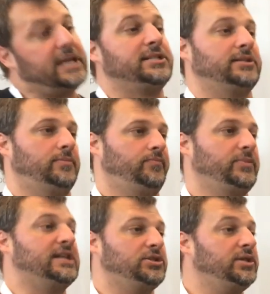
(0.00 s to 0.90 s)
Yes.
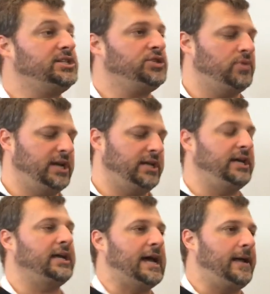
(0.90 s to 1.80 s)
So this is running
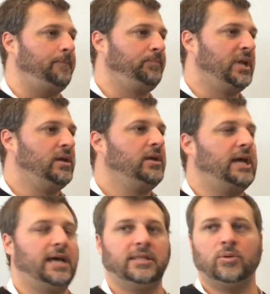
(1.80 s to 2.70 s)
KitKat,
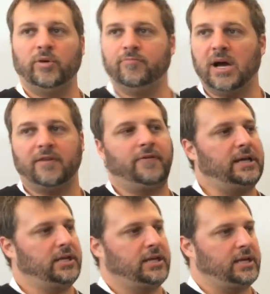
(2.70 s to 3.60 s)
and then we've
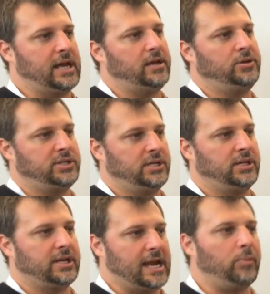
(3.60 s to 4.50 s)
modified the KitKat using
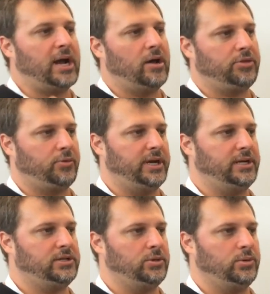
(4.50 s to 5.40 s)
the Camera HAL
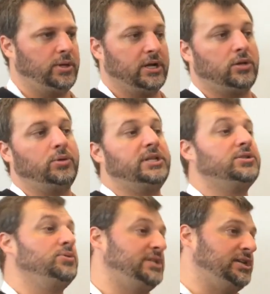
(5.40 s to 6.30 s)
3 to include
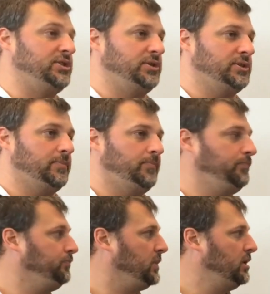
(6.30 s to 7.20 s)
these new sensors.
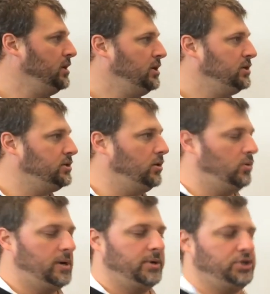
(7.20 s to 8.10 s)
So
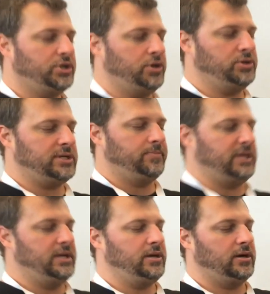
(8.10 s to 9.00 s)
I'm going to show you
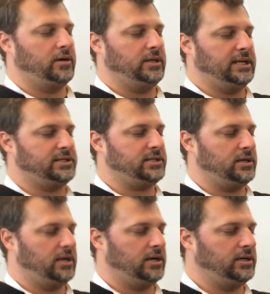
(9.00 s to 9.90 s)
something here that's
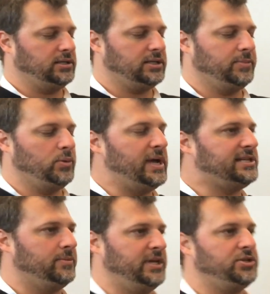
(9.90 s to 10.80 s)
something we
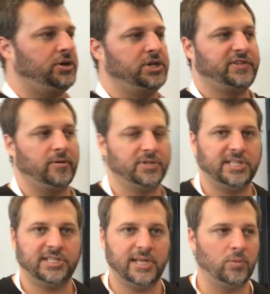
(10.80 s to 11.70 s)
had some interns from
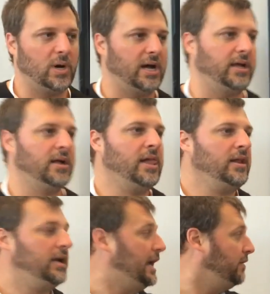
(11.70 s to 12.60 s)
CCNY
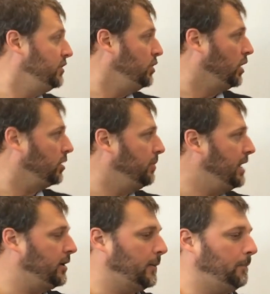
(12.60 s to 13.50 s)
out of New York make.